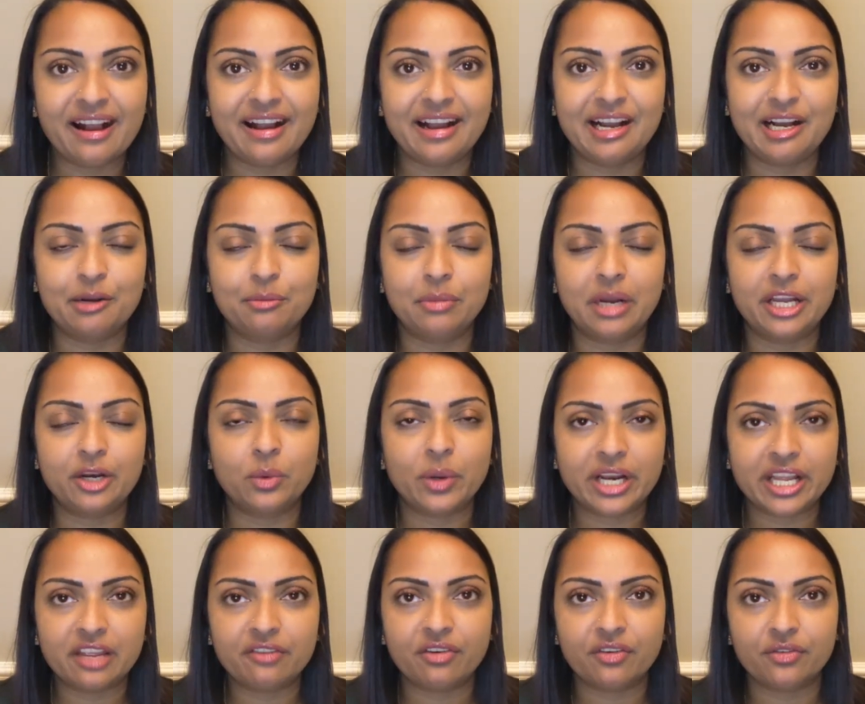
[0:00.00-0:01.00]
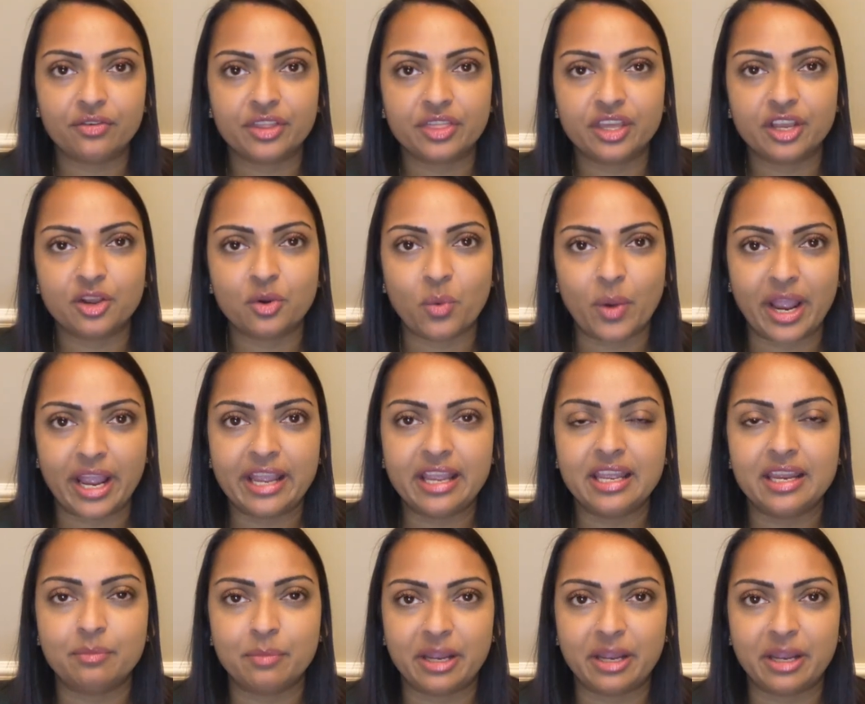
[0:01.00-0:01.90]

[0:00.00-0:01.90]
I don't want to give everything away.